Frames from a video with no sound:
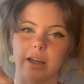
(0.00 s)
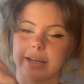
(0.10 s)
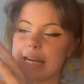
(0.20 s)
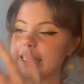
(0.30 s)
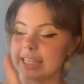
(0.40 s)

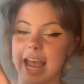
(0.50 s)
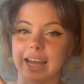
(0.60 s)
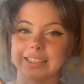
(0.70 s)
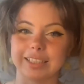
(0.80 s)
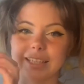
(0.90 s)

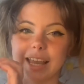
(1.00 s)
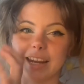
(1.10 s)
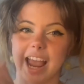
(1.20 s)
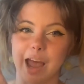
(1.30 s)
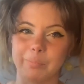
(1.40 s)
intact
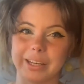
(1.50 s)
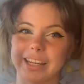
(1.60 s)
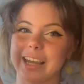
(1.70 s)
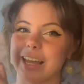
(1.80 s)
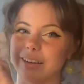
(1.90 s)
and
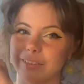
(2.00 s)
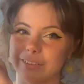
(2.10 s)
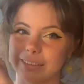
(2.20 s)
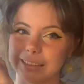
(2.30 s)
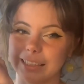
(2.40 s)
happy and
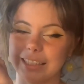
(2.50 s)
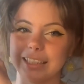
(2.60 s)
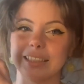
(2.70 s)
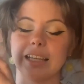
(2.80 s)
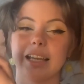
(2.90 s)

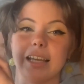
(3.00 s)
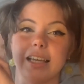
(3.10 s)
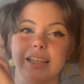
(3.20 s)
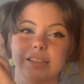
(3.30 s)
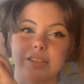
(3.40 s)
clean
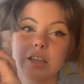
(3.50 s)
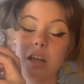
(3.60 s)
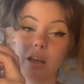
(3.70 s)
is